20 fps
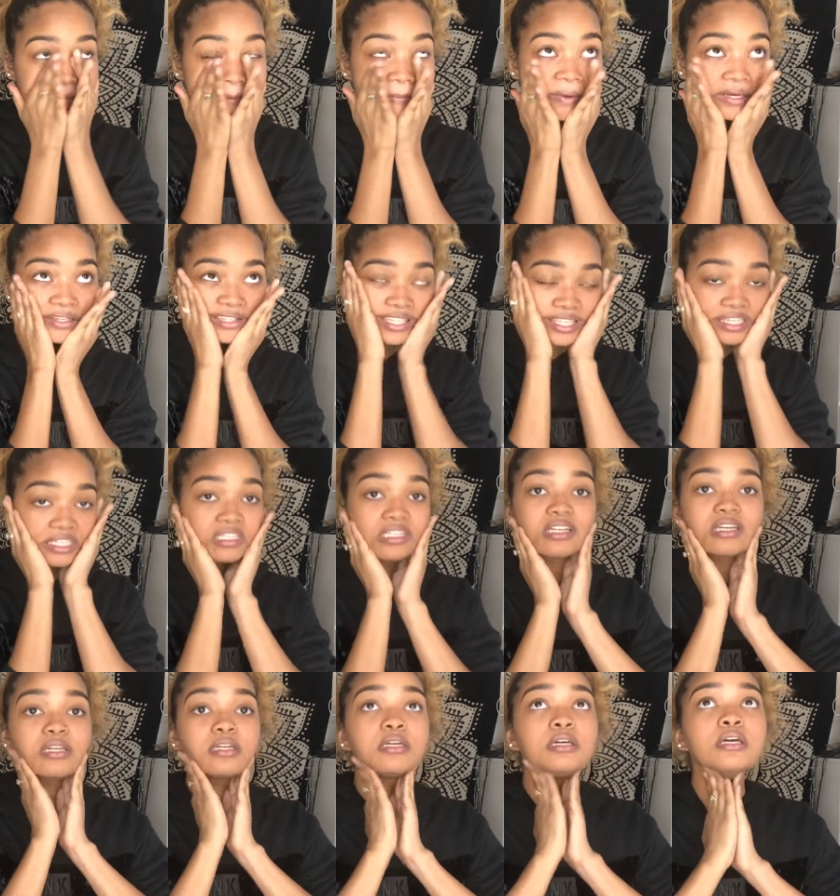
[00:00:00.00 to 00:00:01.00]
my
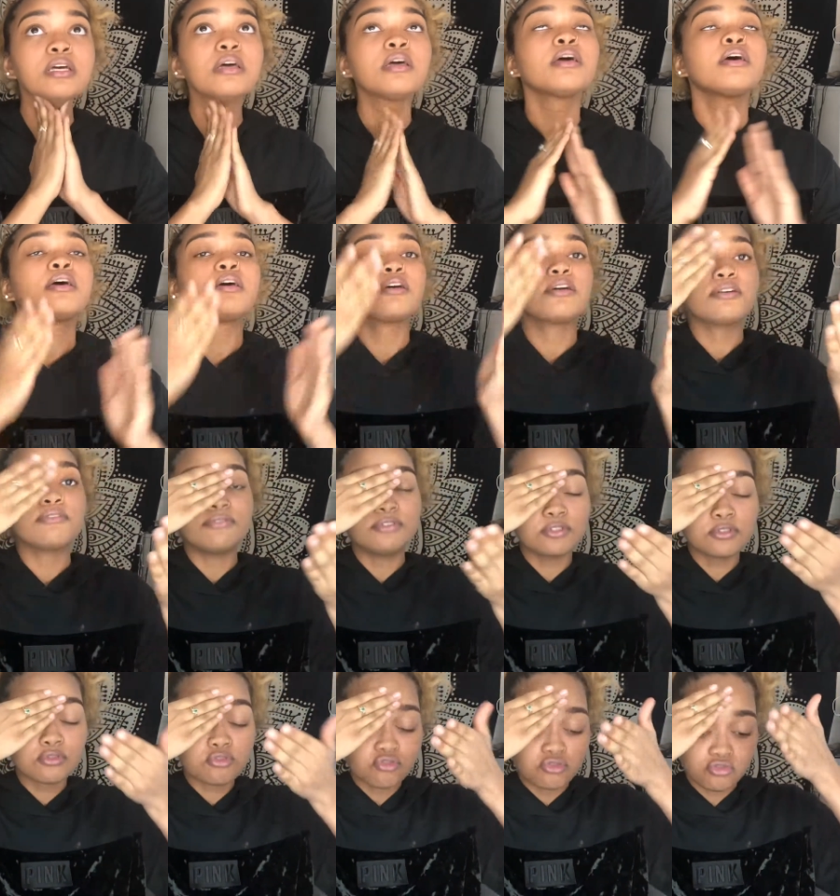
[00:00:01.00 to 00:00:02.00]
skin
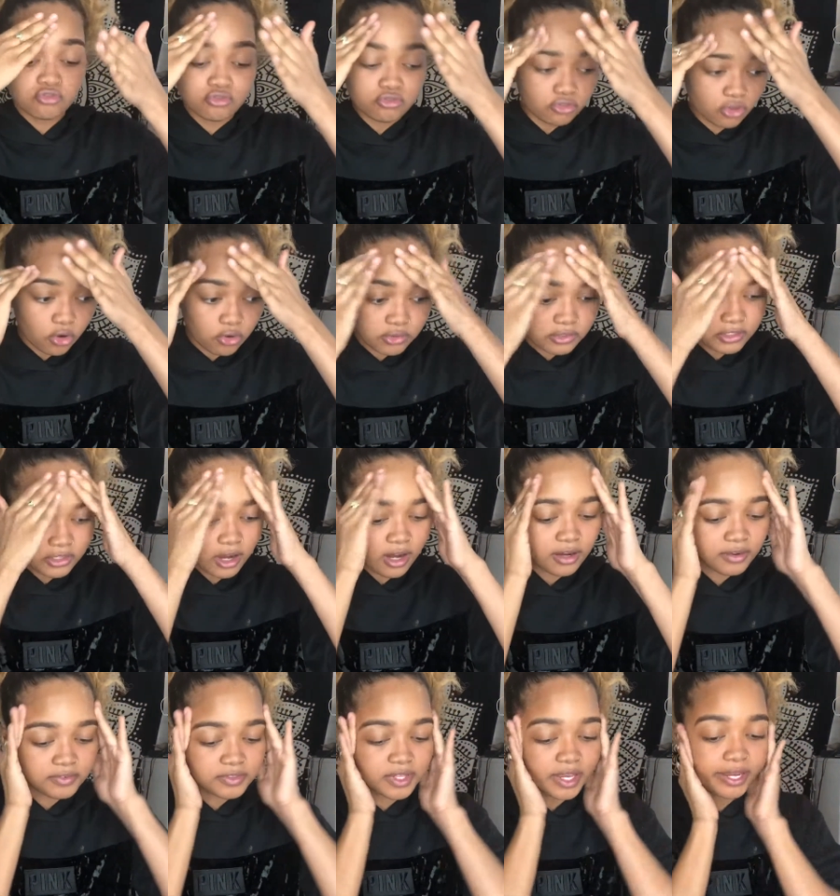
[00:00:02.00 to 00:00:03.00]
feels so
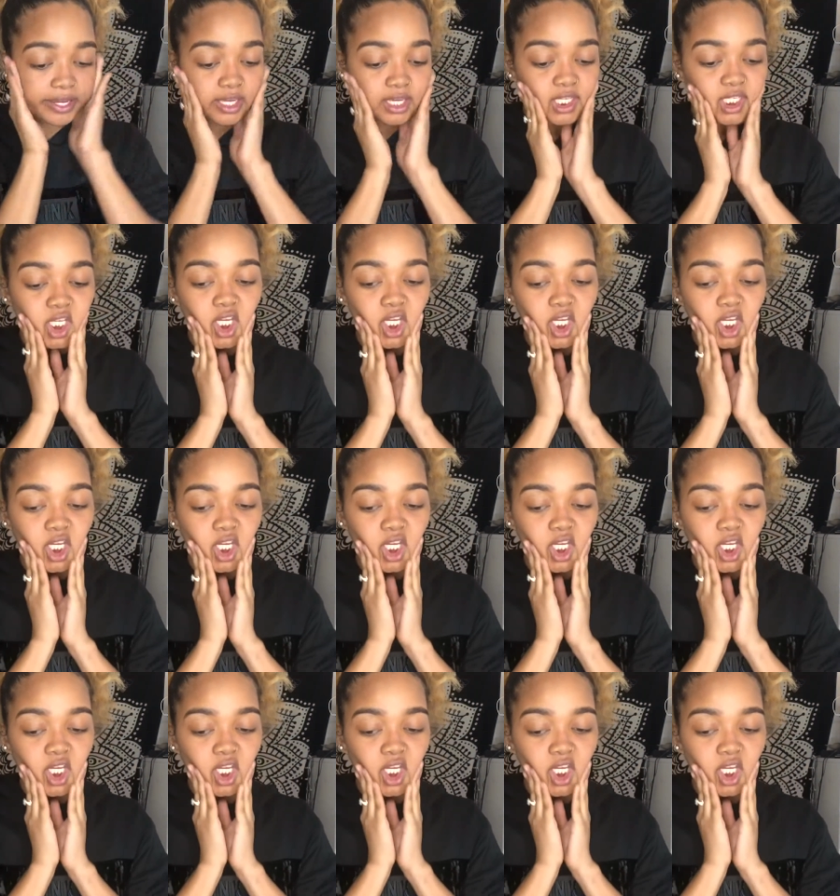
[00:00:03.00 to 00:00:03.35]
soft. Like,